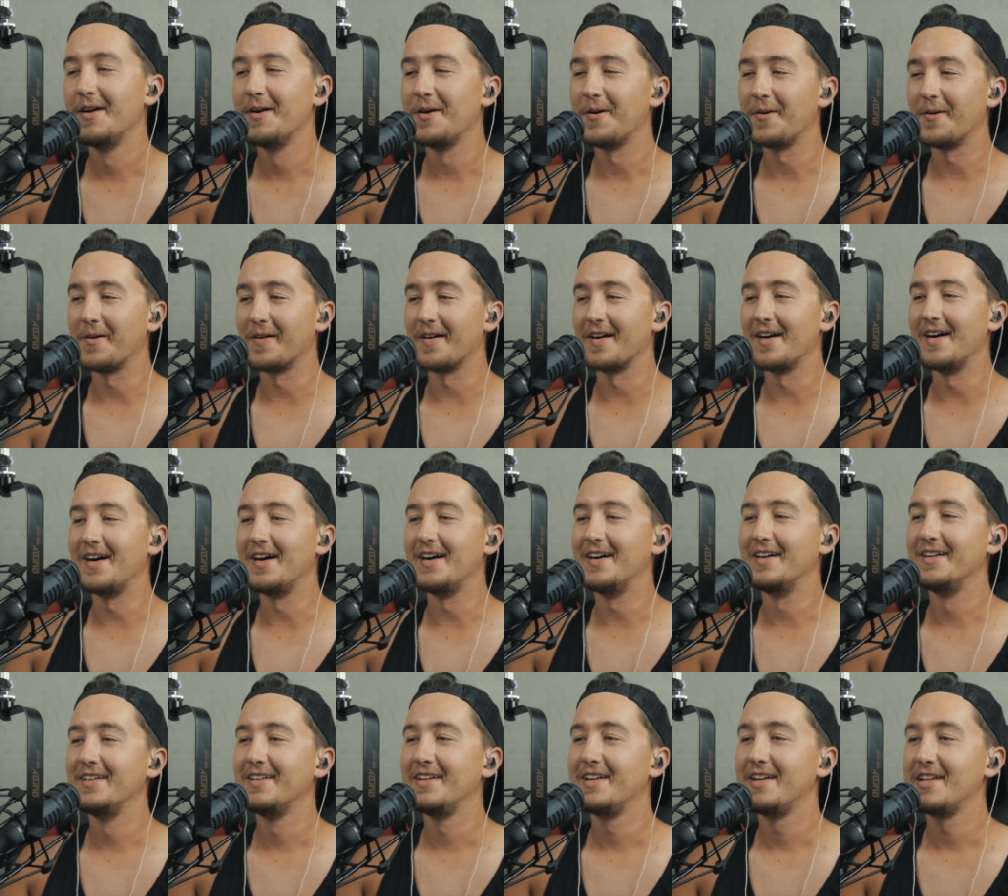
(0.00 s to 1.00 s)
Or uh,
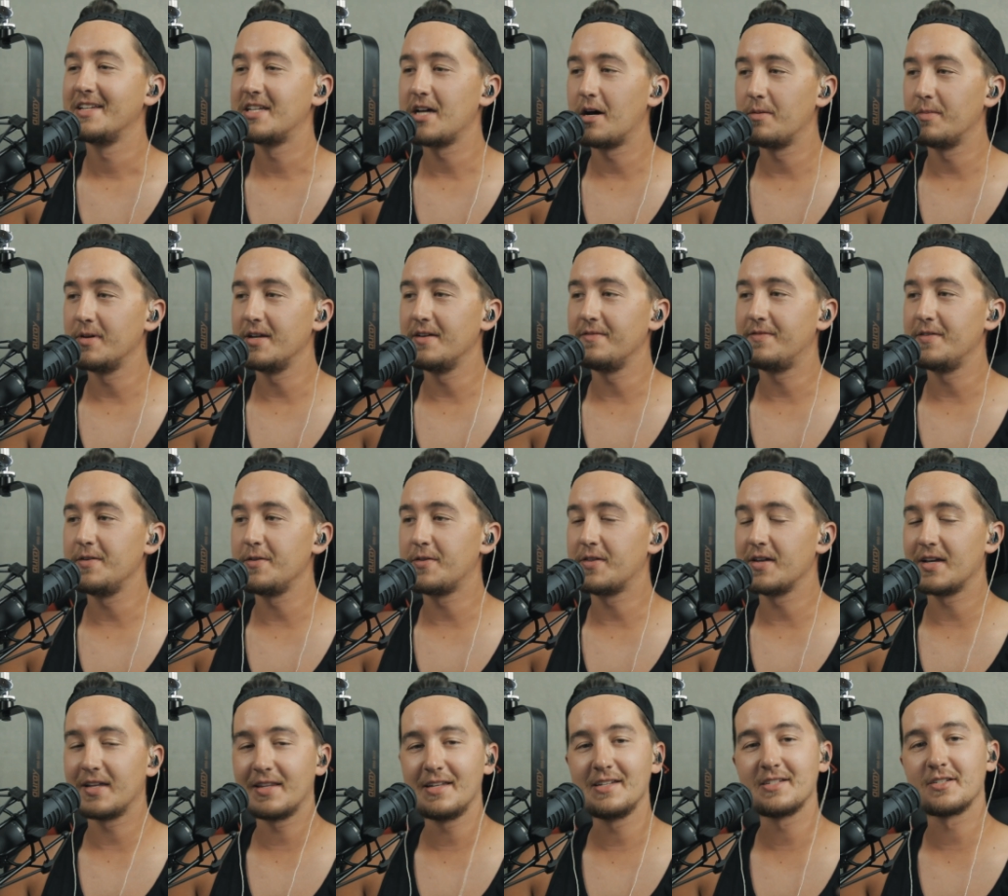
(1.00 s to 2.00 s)
tell me if you
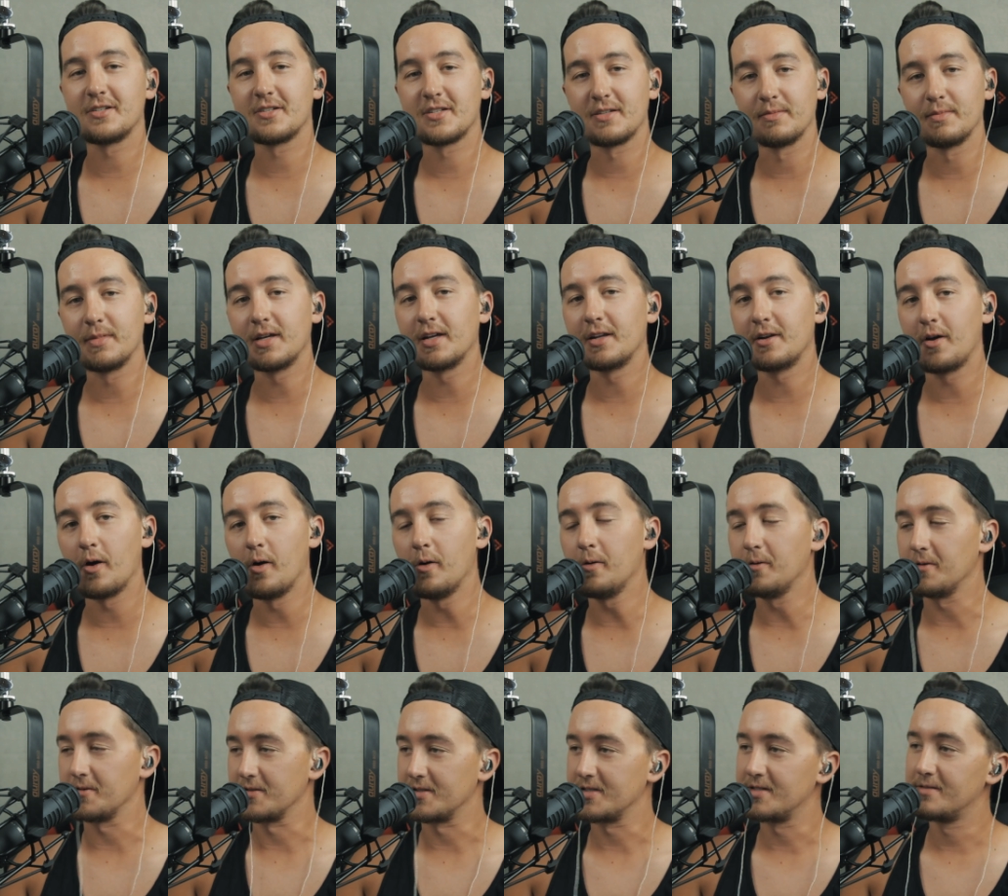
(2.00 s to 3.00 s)
think these are some good
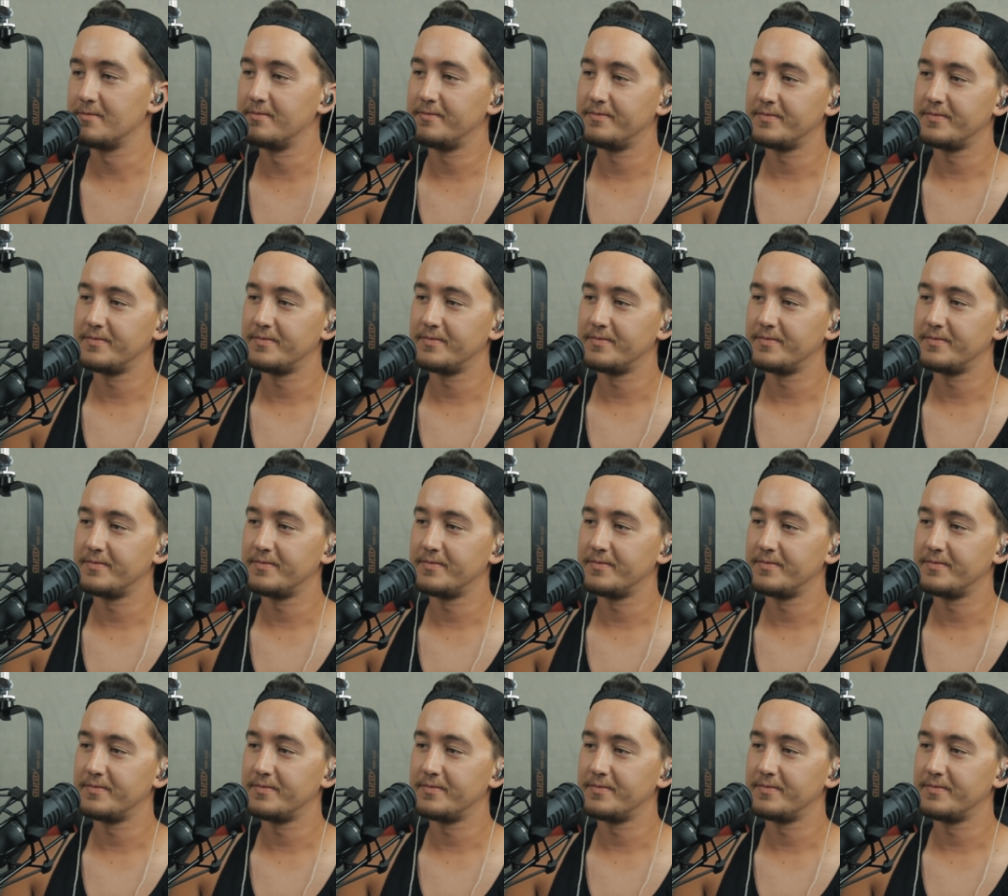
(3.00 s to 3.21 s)
goals.